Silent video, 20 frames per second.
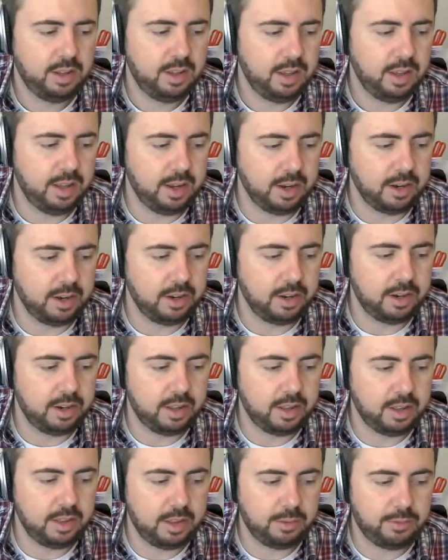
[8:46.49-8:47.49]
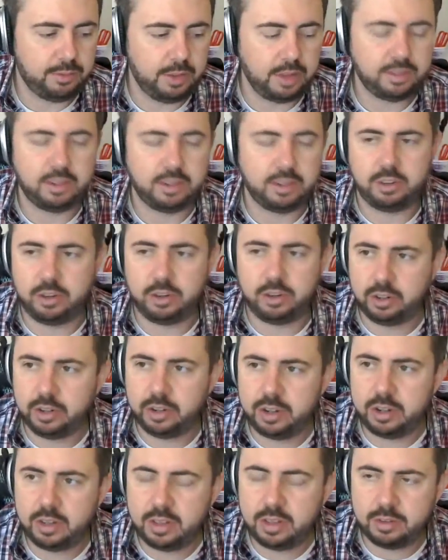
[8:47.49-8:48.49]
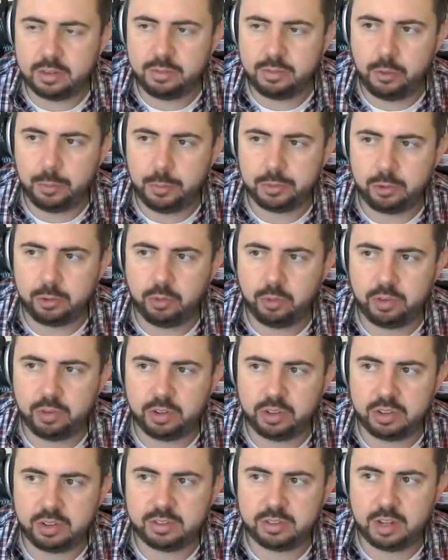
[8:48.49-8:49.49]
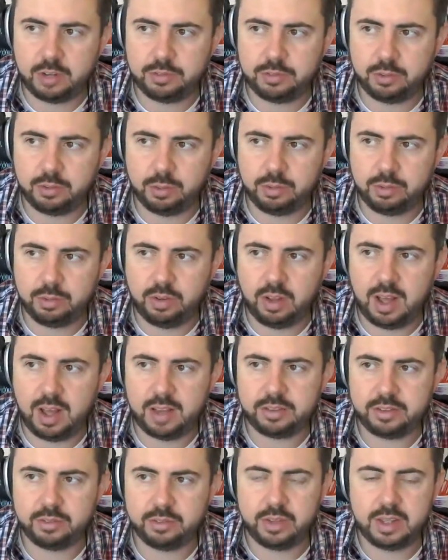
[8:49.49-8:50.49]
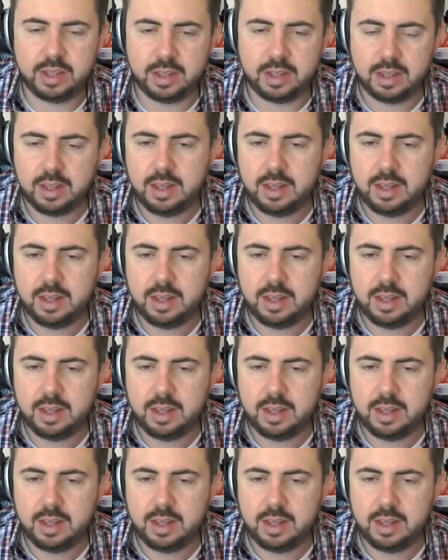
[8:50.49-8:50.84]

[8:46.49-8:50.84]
And right. As I said earlier, that the film was overly stuffed with philosophy.